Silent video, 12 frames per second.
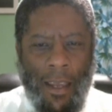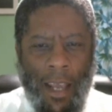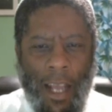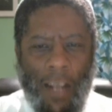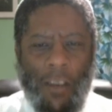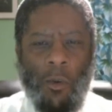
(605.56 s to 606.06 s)

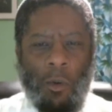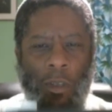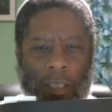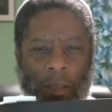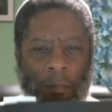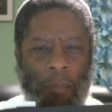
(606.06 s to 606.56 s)
And in
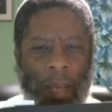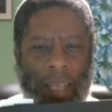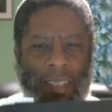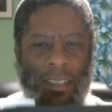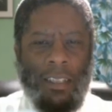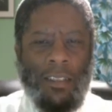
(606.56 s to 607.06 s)
order to
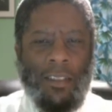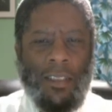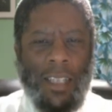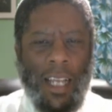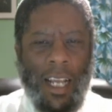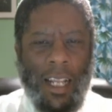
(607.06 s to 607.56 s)
best
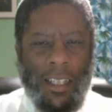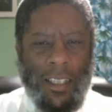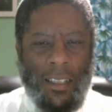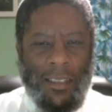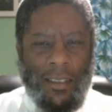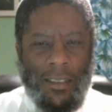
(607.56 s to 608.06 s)
understand
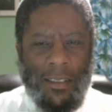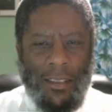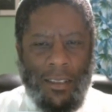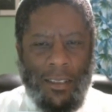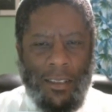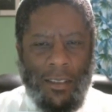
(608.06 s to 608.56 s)
this,
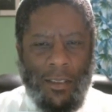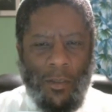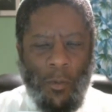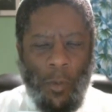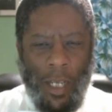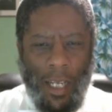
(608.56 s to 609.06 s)

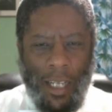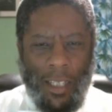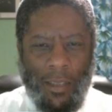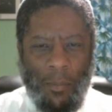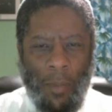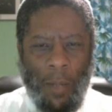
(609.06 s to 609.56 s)
we need
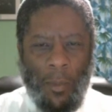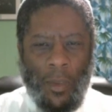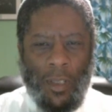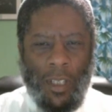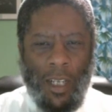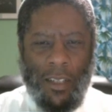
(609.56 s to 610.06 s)
to be able
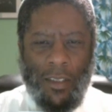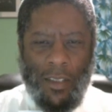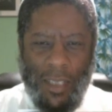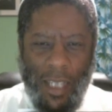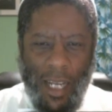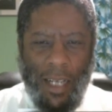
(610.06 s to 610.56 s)
to
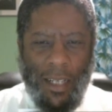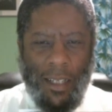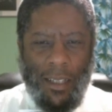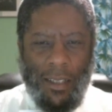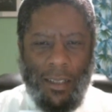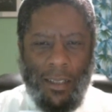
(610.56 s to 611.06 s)
understand
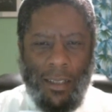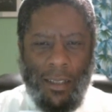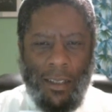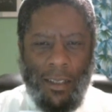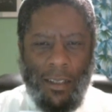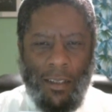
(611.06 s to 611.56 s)
it
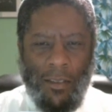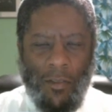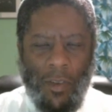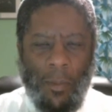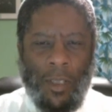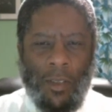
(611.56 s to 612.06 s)

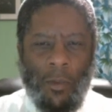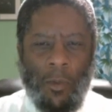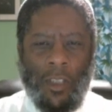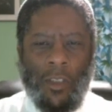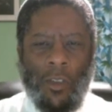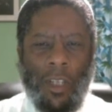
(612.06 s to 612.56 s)
from its
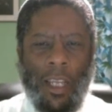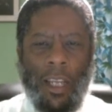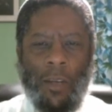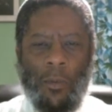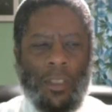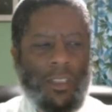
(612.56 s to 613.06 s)
original
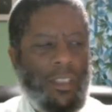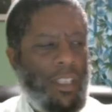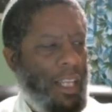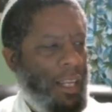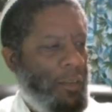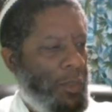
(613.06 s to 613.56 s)
language, the
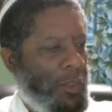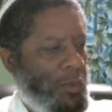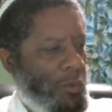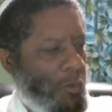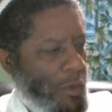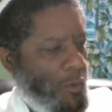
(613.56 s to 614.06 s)
language
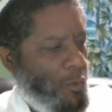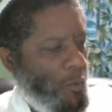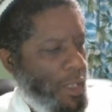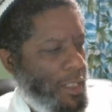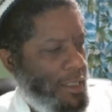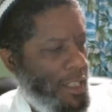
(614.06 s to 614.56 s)
with
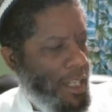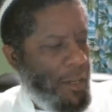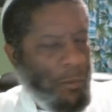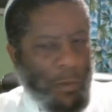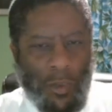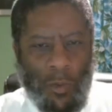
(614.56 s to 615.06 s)
which
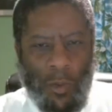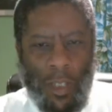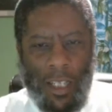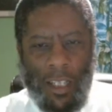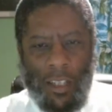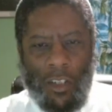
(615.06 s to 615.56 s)
it was
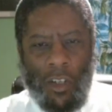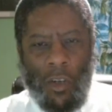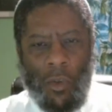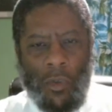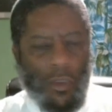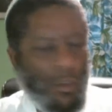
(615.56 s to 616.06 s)
written in the
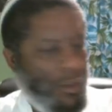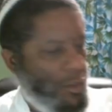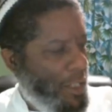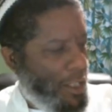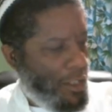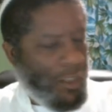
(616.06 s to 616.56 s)
culture,
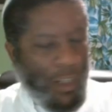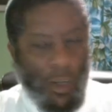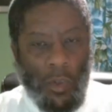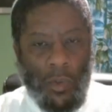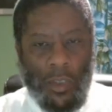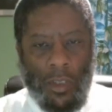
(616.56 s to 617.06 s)
in the
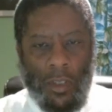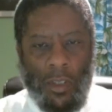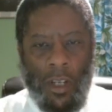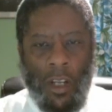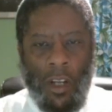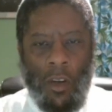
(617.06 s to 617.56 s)
culture
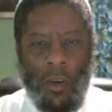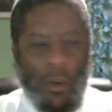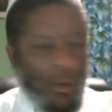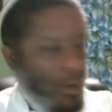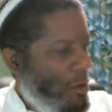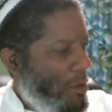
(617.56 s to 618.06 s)

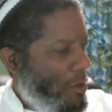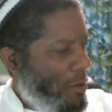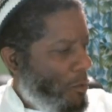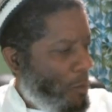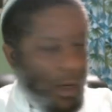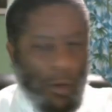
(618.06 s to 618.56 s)

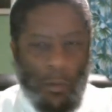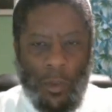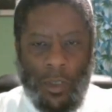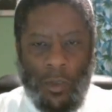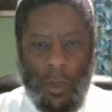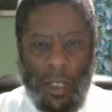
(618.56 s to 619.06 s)
where it
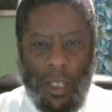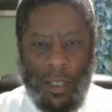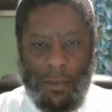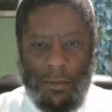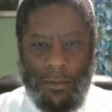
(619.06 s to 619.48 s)
was written,